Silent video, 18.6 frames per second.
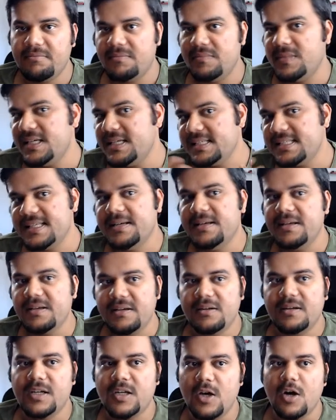is a
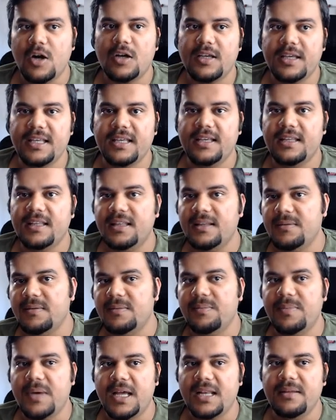talk in the
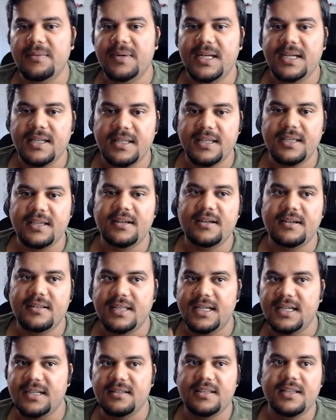parliament here
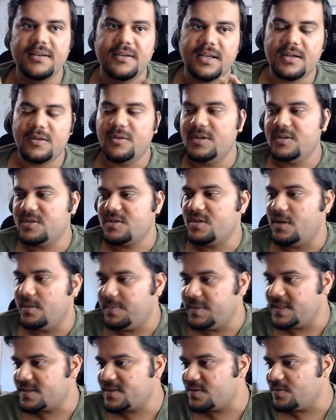that they are going to stop
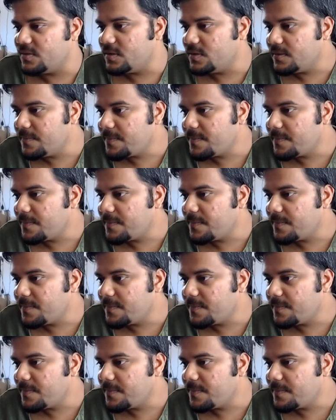it soon.